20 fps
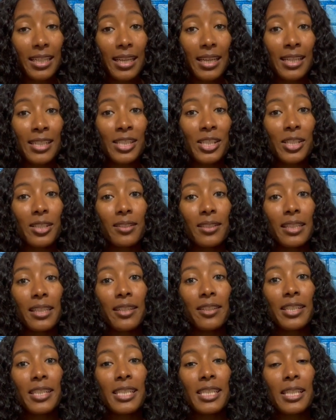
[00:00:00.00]
in certain
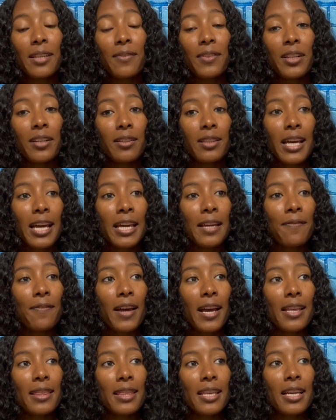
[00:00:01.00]
areas of their life,
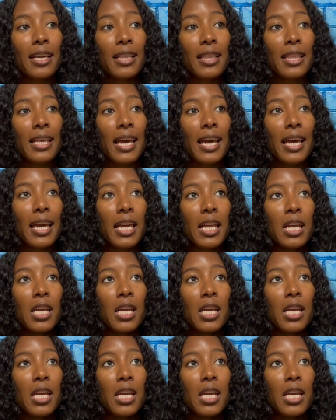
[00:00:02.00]
I think that